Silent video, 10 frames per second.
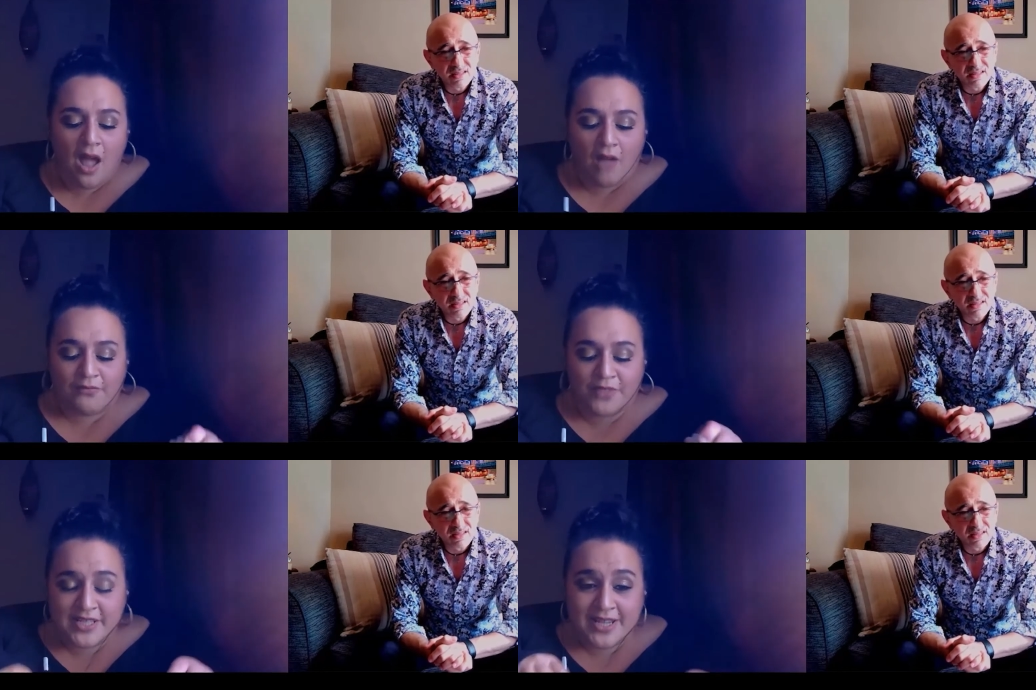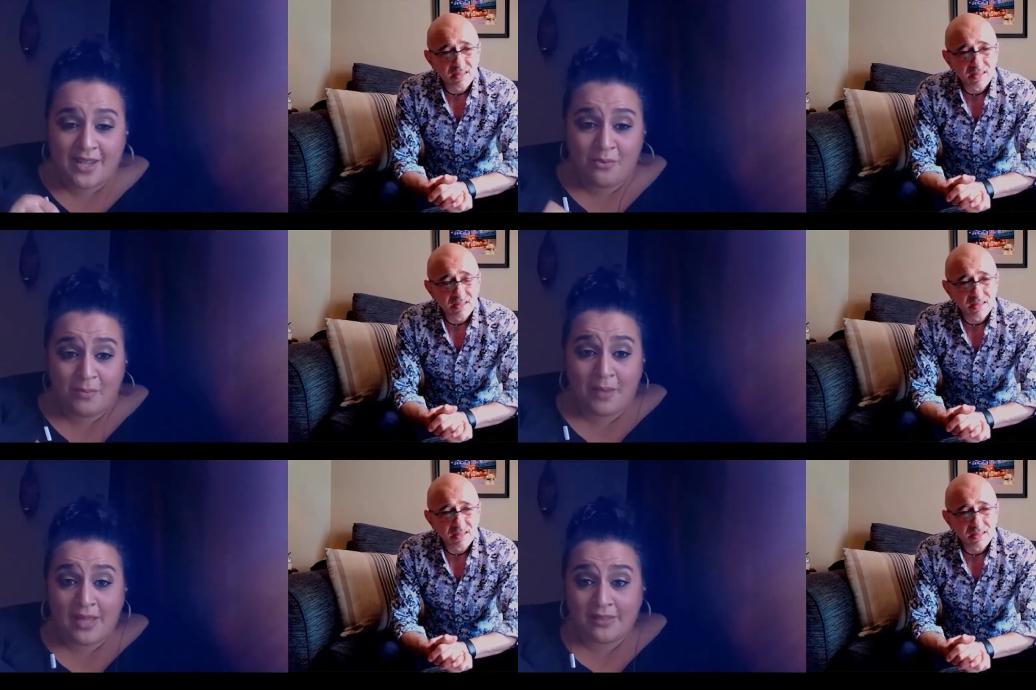Speaker 1: the day
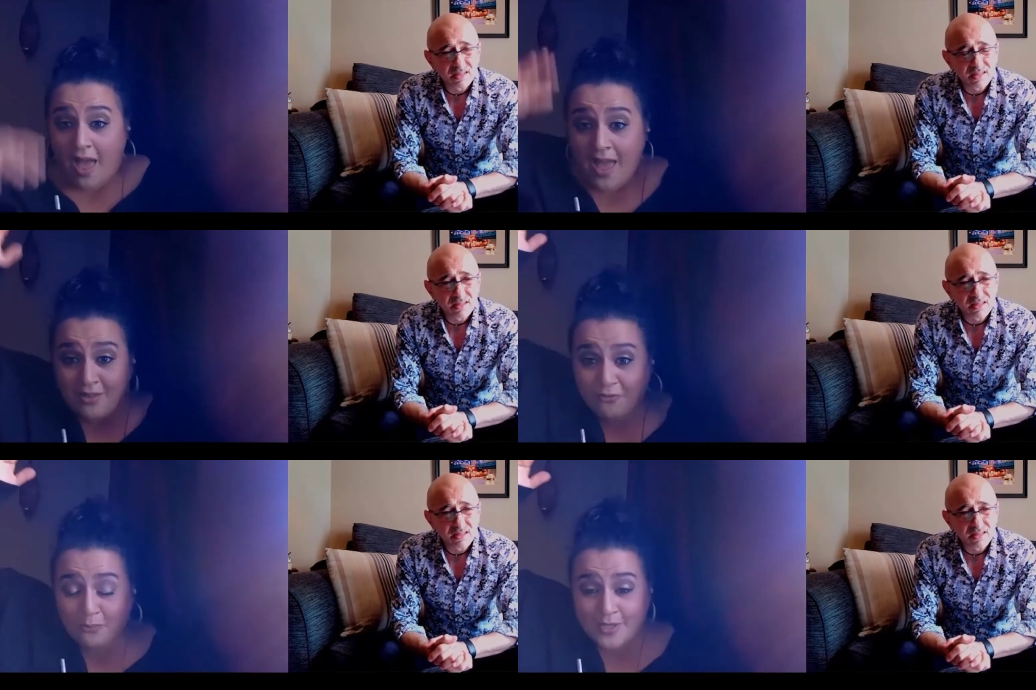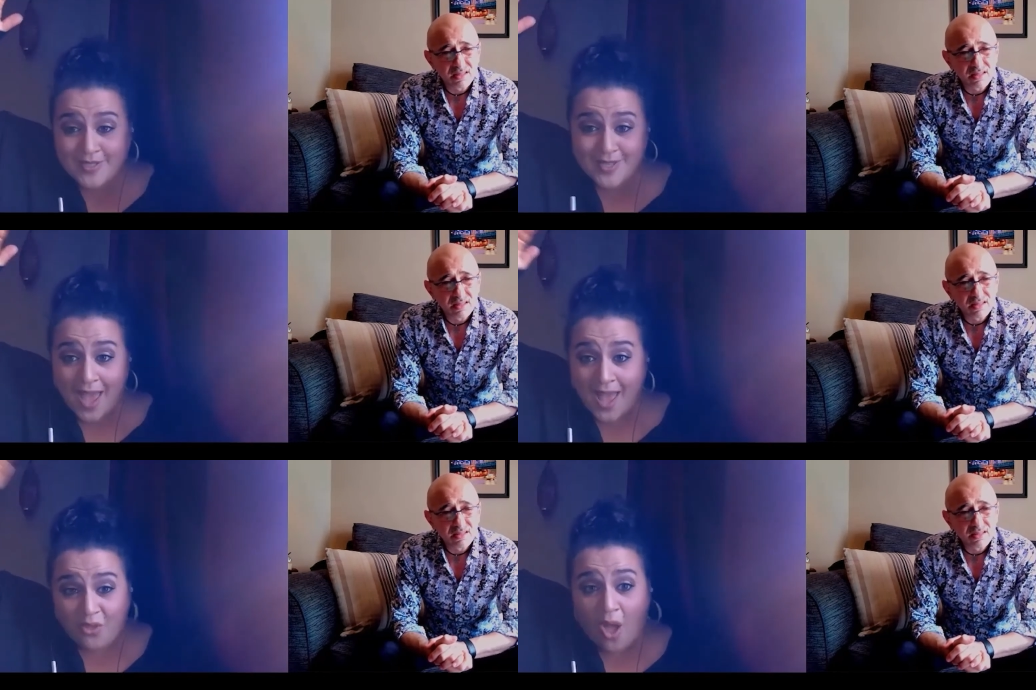when my life was
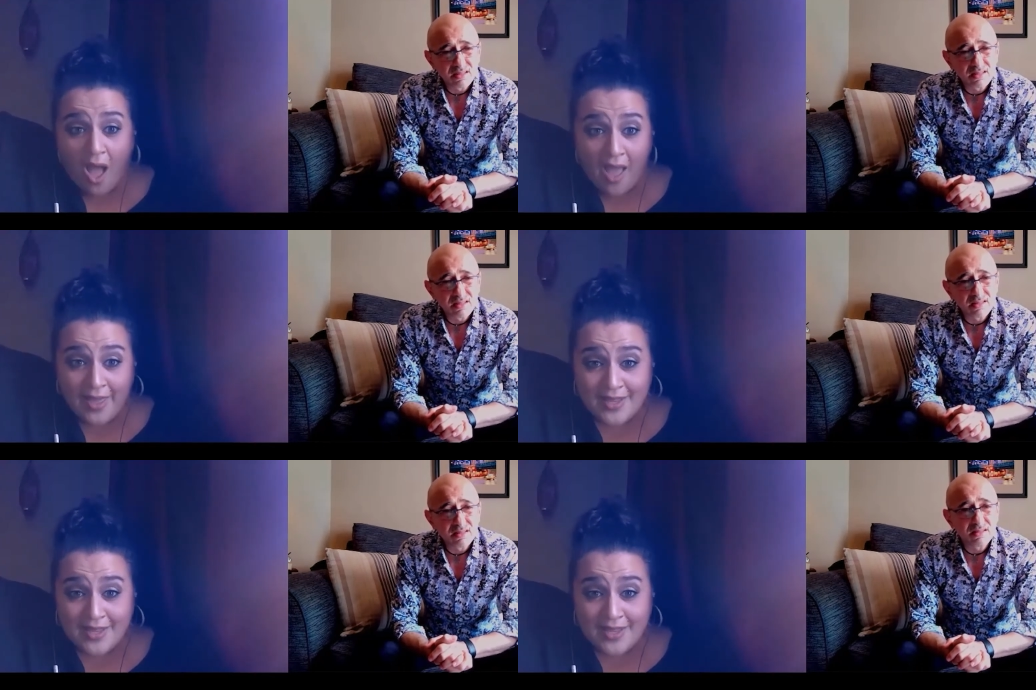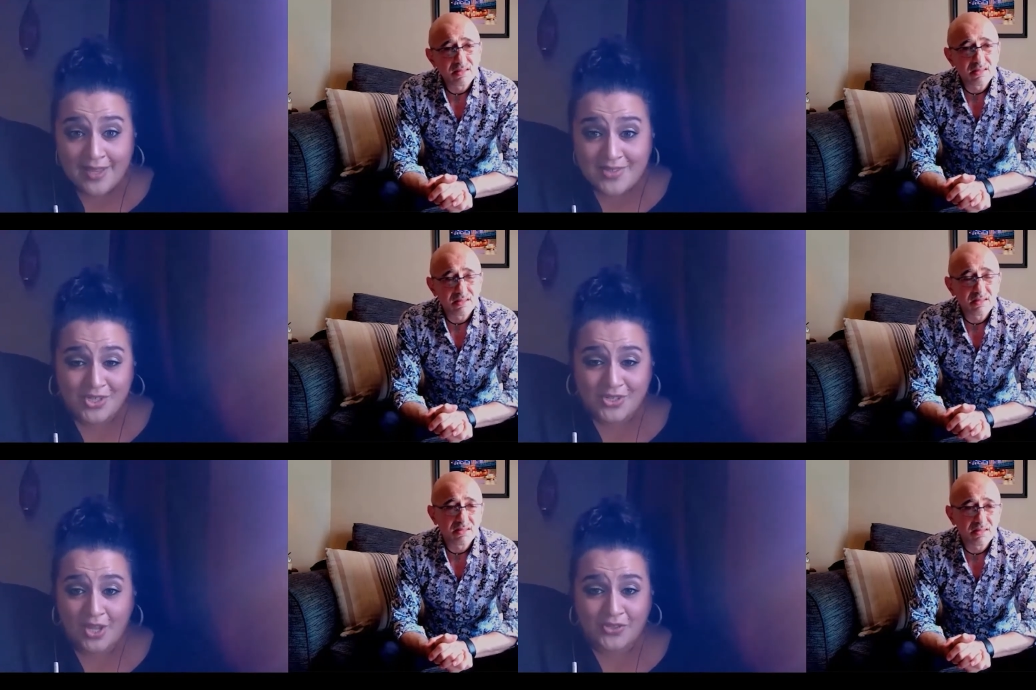at the highest and I
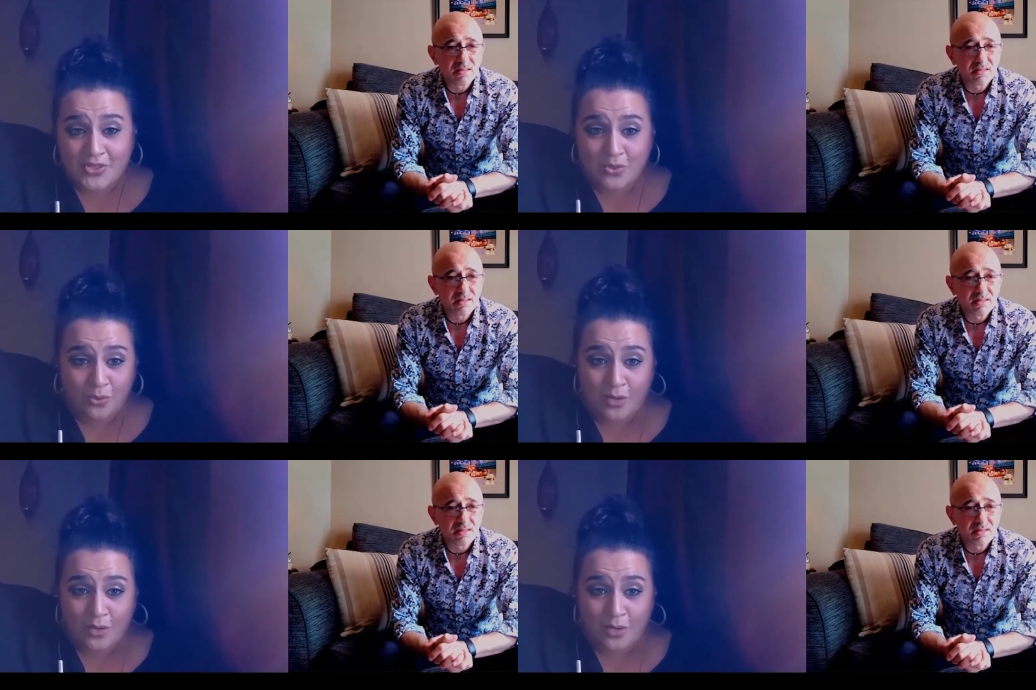just got this great